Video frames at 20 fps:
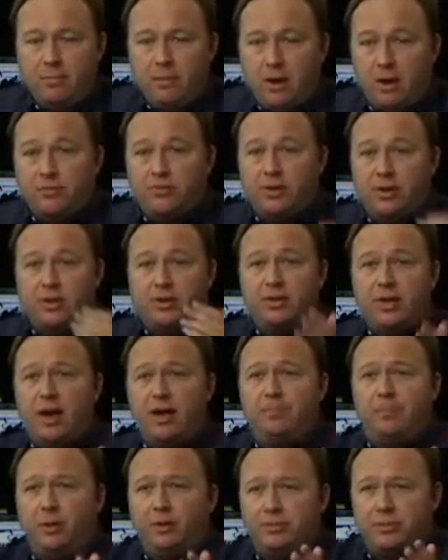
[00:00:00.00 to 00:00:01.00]
Here's an
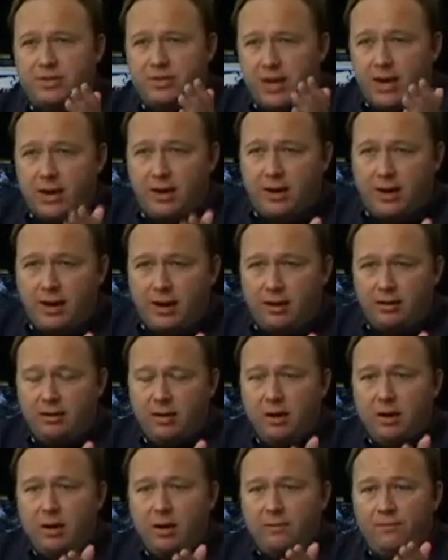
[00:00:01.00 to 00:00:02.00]
example. CNN.
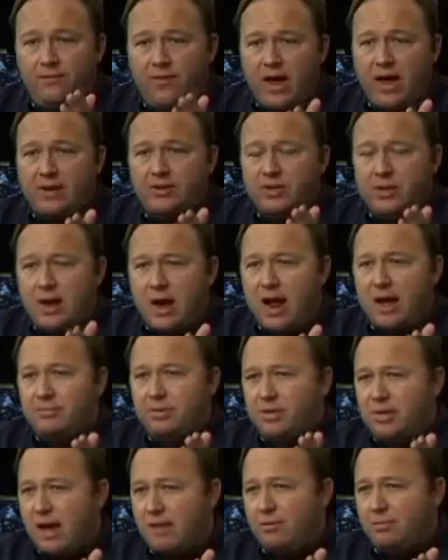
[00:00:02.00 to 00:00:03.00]
Feds nabbed
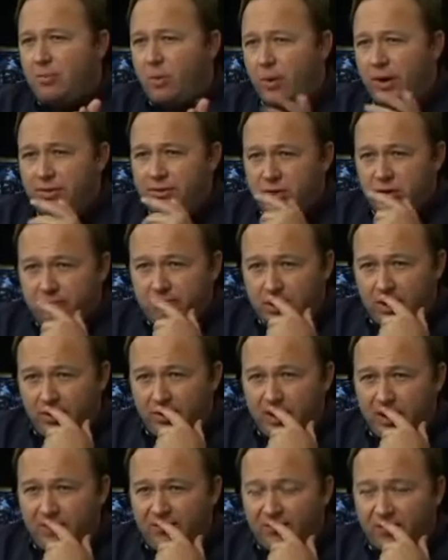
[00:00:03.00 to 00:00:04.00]
$7.2
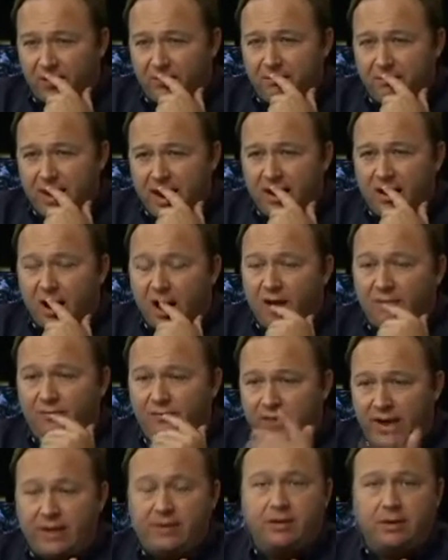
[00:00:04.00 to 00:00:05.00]
billion from Madoff
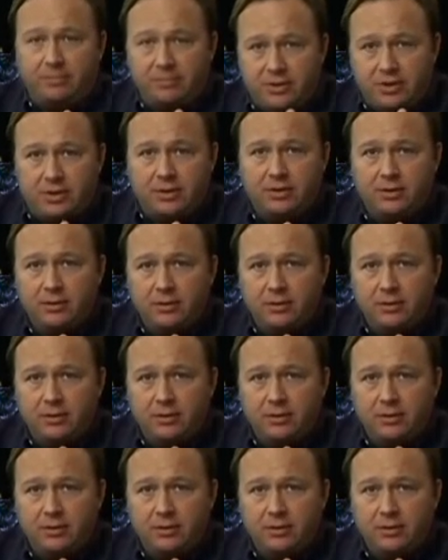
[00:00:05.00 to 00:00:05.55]
victims.